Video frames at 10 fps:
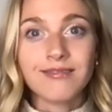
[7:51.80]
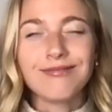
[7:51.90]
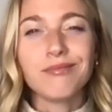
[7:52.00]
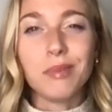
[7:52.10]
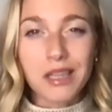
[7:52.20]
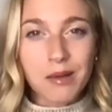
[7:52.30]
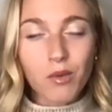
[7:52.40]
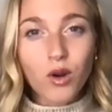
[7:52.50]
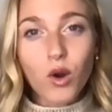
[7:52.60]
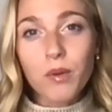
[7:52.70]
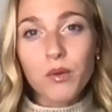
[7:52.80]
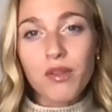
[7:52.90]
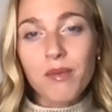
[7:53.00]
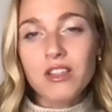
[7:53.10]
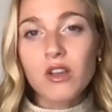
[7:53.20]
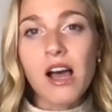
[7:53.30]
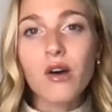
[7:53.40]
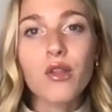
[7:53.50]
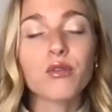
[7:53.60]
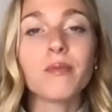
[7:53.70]
being more open with mental
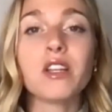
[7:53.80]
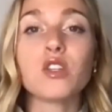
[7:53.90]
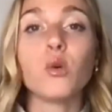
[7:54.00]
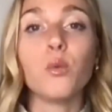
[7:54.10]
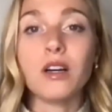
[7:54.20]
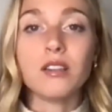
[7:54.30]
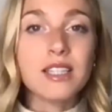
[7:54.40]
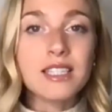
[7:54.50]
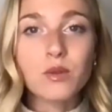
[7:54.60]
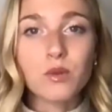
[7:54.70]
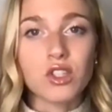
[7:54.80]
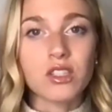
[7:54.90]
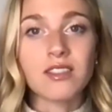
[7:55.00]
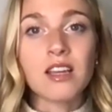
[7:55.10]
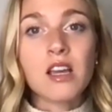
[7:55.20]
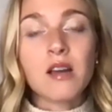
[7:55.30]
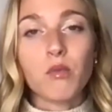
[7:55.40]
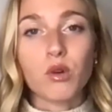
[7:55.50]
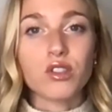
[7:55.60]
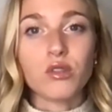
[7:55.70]
health through mental wellness, which is
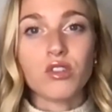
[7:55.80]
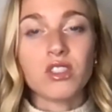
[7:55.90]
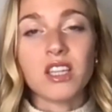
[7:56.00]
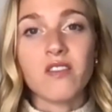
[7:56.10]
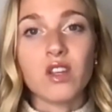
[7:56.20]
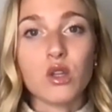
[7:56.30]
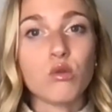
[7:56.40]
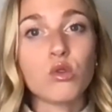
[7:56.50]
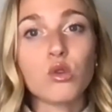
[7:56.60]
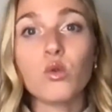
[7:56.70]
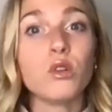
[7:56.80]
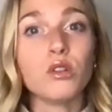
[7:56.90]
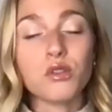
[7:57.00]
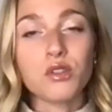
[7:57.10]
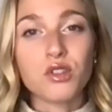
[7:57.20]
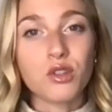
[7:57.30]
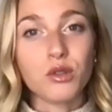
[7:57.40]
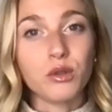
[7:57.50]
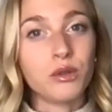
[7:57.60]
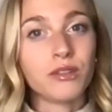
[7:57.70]
more so just giving you tools
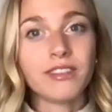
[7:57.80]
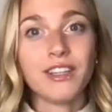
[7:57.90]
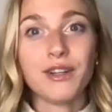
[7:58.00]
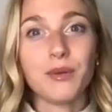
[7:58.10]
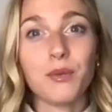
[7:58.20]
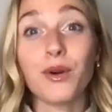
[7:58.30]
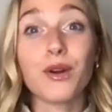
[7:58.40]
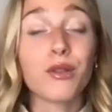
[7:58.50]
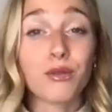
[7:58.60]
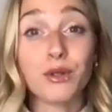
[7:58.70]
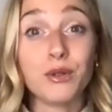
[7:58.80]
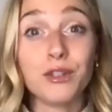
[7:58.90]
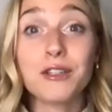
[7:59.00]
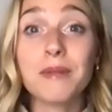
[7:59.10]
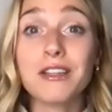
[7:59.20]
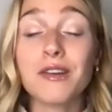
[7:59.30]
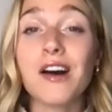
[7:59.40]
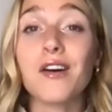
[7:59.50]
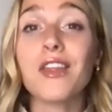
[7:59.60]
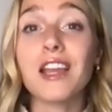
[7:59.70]
to, work through your mental
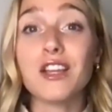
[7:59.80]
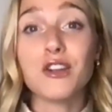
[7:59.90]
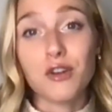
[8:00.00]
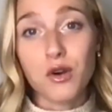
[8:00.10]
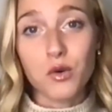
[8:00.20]
health in your own